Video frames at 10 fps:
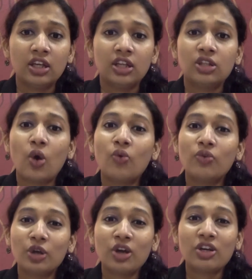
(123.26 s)
the
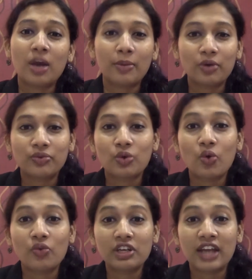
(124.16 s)
overall number of
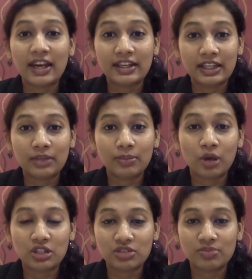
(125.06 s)
COVID-19
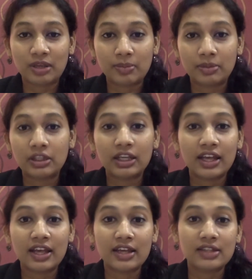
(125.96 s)
positive people
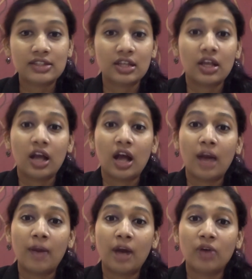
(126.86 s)
is
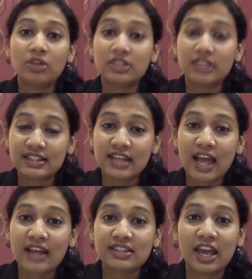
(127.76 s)
about
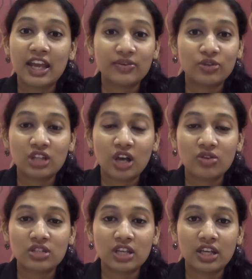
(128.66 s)

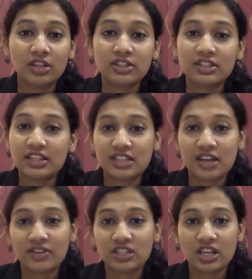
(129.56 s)

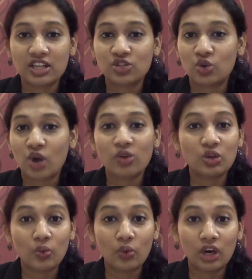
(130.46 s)
6,84,676 throughout the
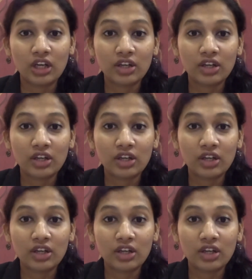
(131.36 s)
world.